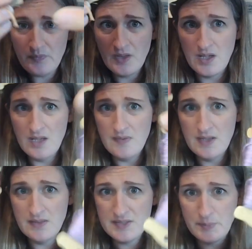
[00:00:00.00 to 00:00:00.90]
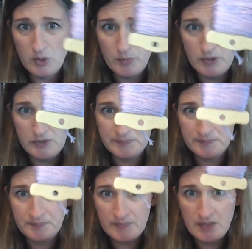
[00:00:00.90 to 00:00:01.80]
And then this purple
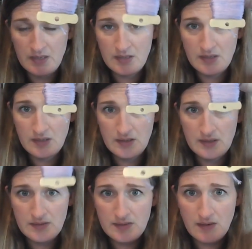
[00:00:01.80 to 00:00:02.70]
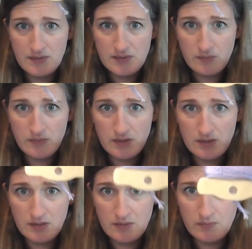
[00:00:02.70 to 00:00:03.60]
is also
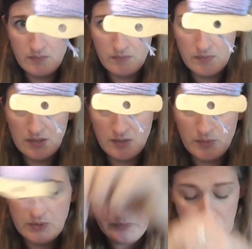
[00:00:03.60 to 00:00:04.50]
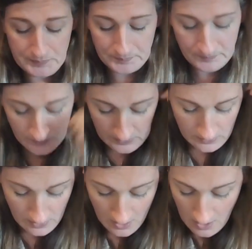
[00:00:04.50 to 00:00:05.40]
really, really beautiful.
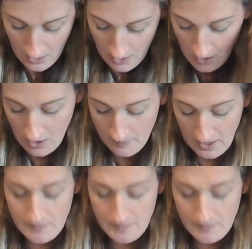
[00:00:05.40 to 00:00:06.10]
I'm